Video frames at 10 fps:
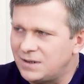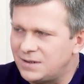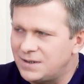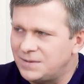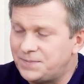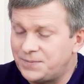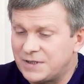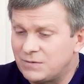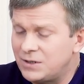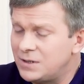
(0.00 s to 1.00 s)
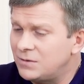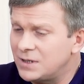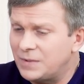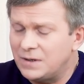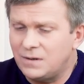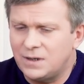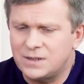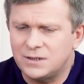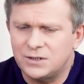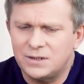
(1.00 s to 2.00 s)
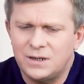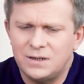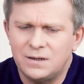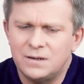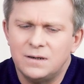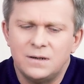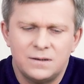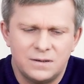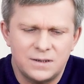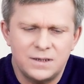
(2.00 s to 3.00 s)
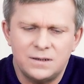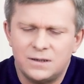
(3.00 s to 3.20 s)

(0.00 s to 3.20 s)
Whereas in life, everything is just erased.